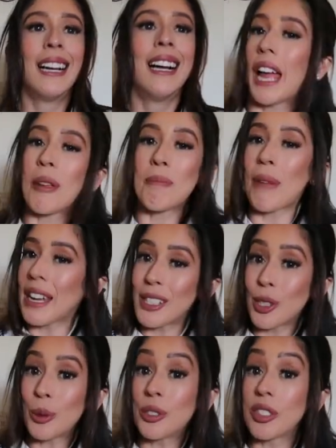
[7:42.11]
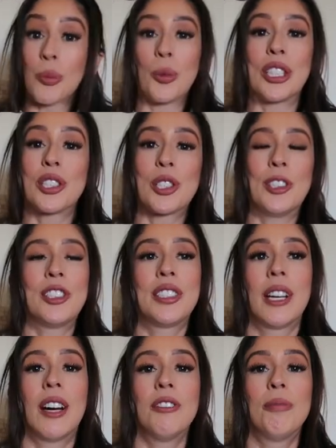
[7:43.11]
I may do some winter
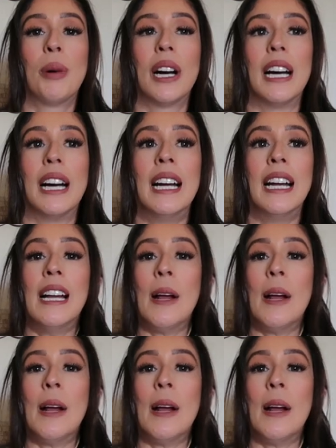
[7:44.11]
stuff, but